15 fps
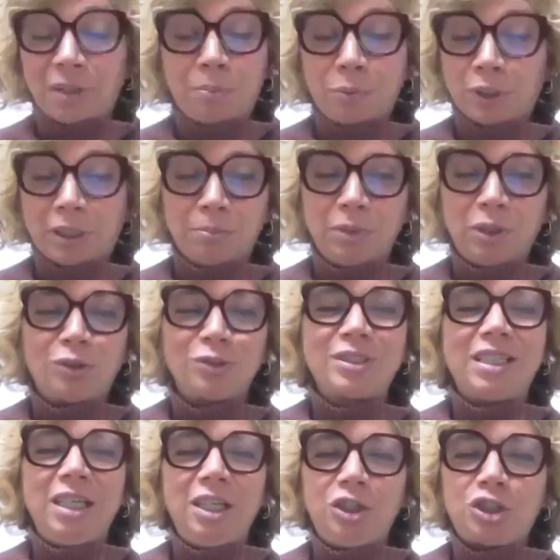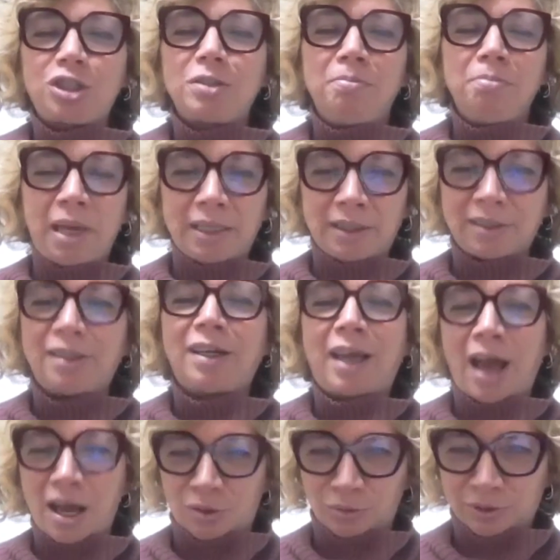very important because each meter
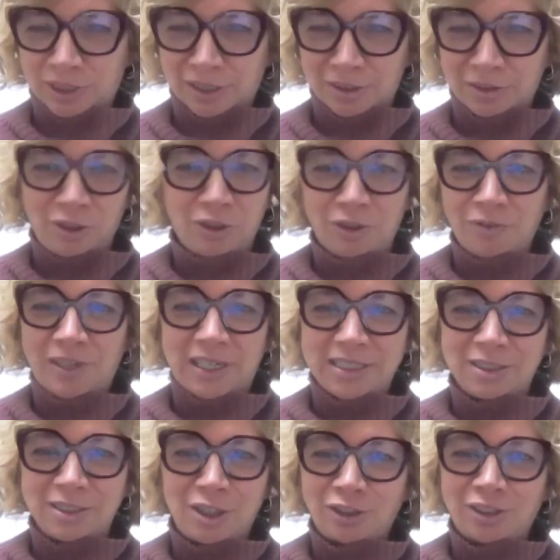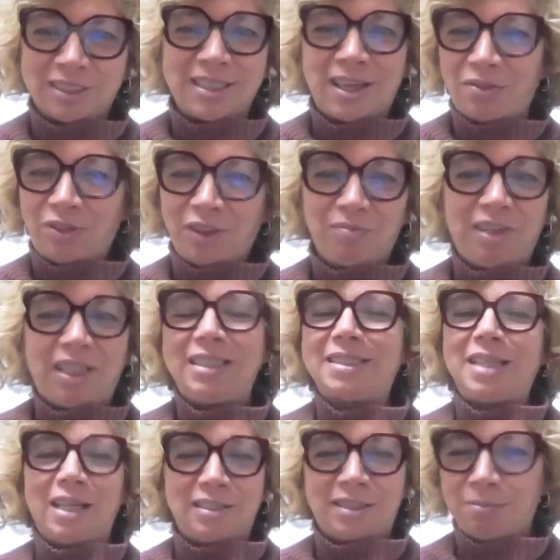counts. There is not something that
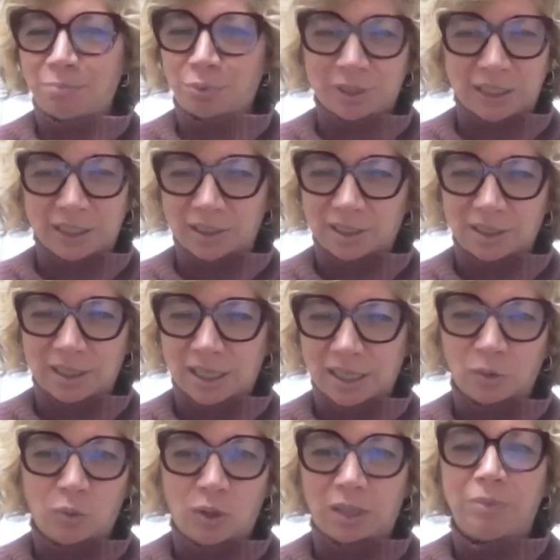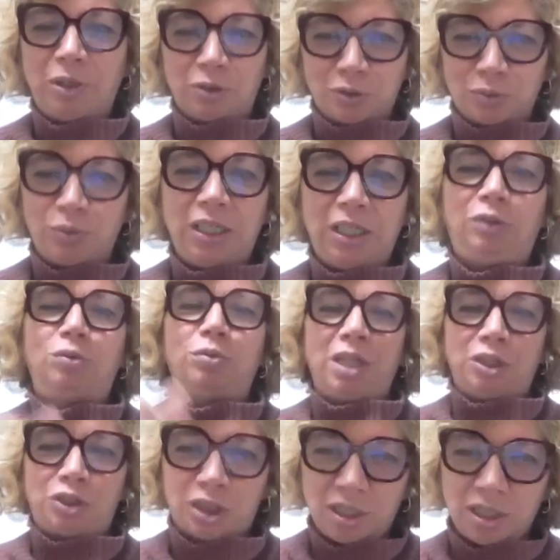is less important than another one, because we need to
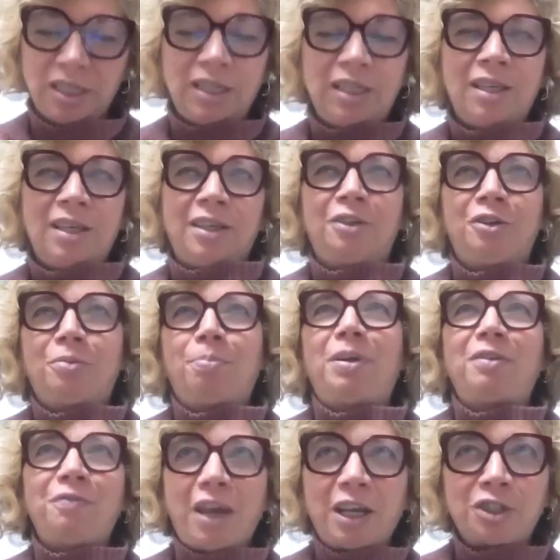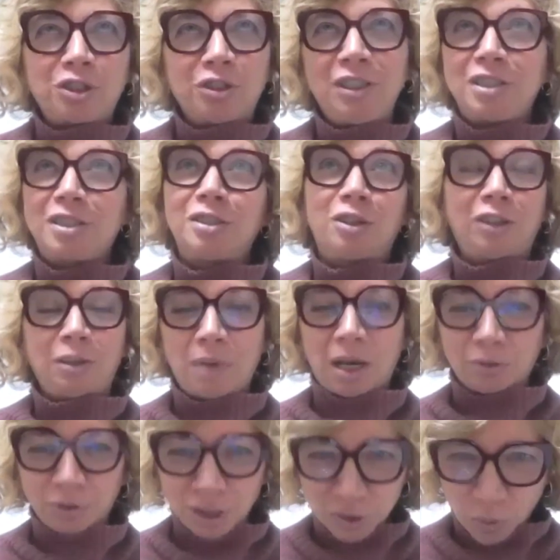reach, perfection is not
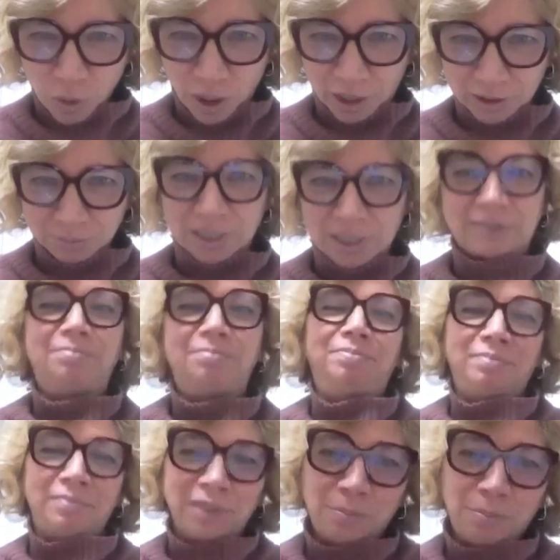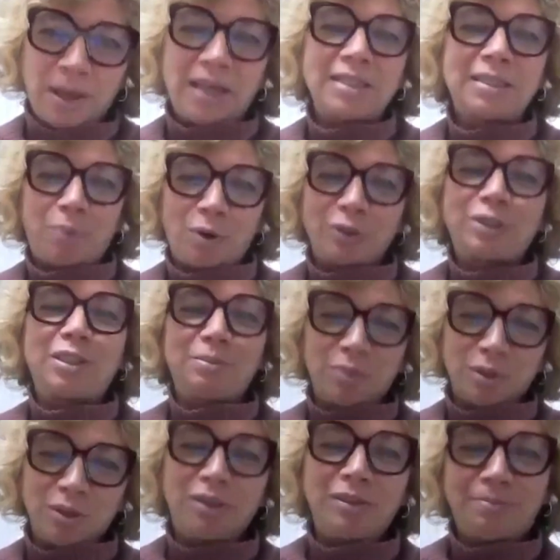about this word, but the best
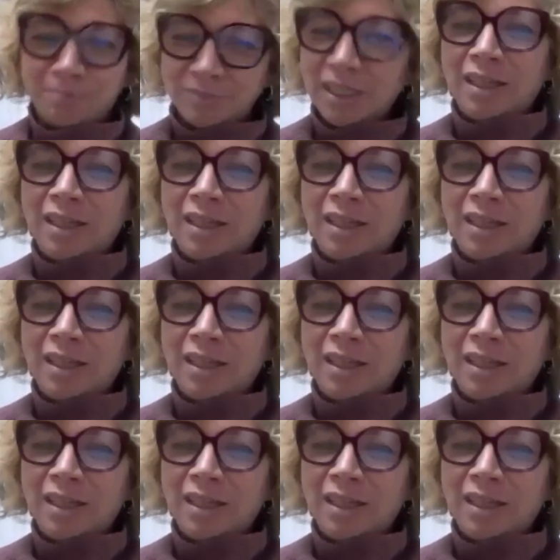possible,